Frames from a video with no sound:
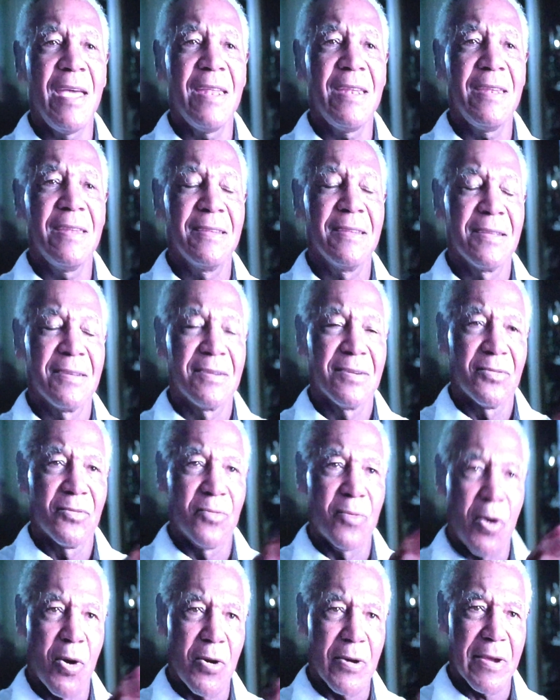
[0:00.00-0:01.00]
and
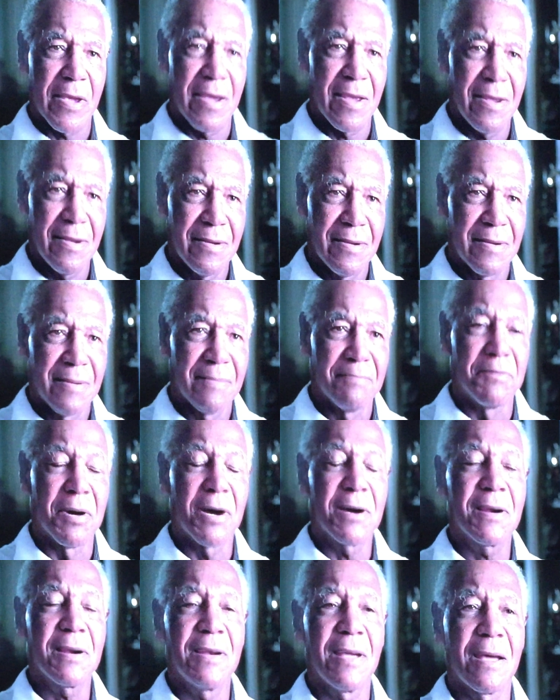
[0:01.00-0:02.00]
walking
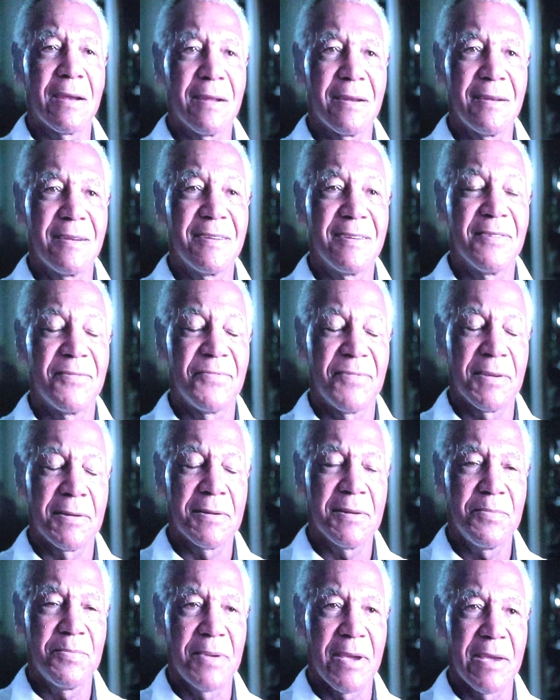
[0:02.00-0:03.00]
Buck Leonard to
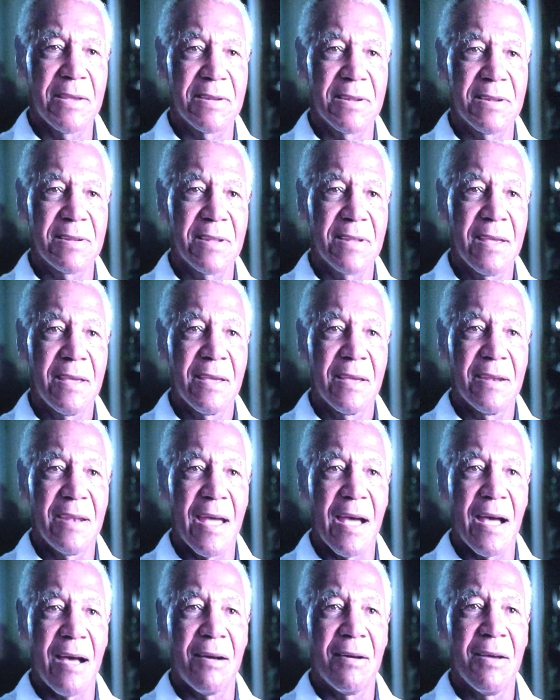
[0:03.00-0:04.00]
fill the bases.
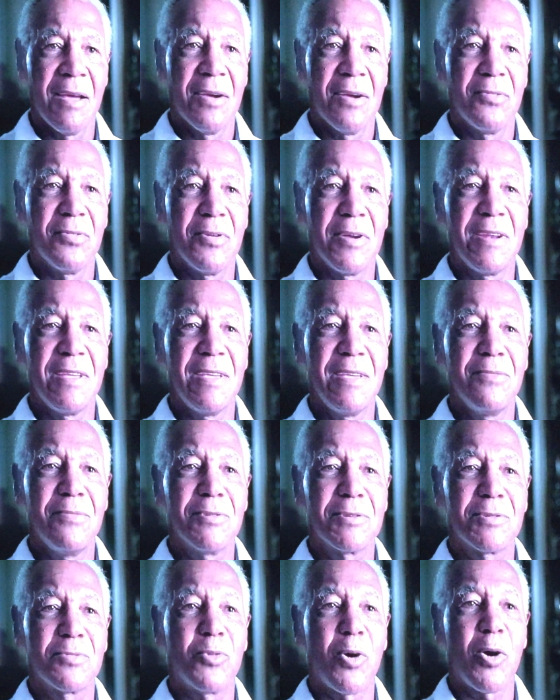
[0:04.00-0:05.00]
Now, when
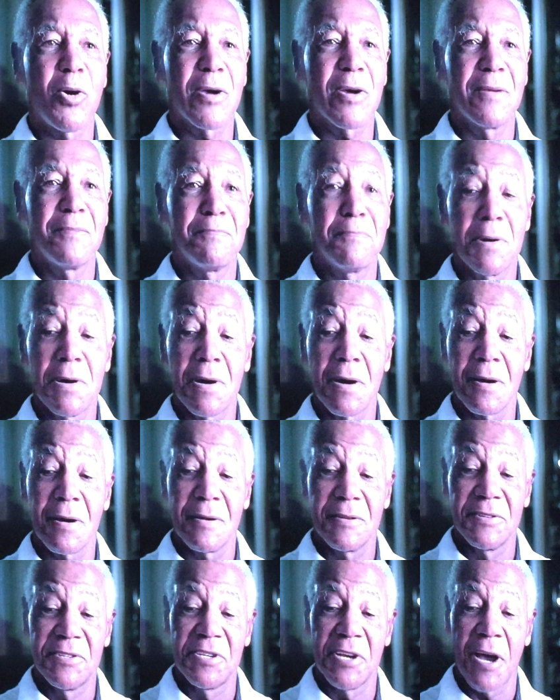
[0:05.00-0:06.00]
he was walking
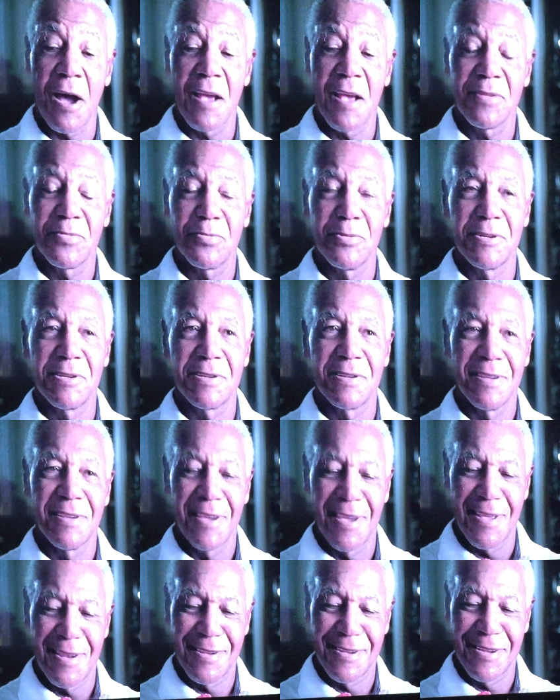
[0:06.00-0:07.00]
Buck, Josh
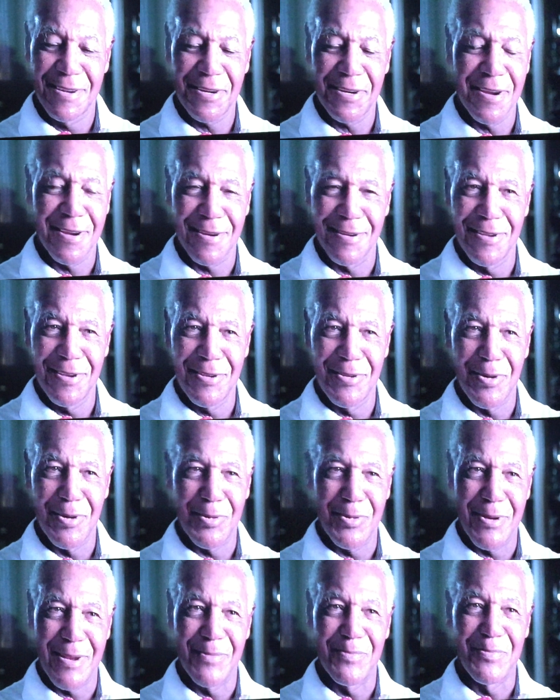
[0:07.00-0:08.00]
was in the circle,
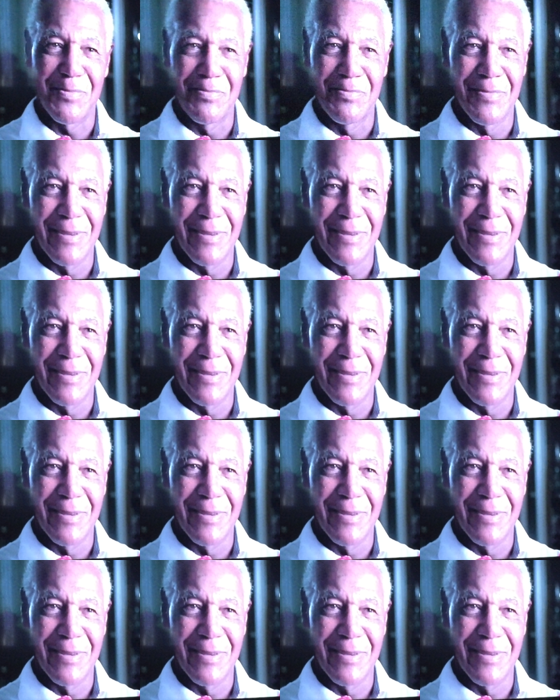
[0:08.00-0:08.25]
with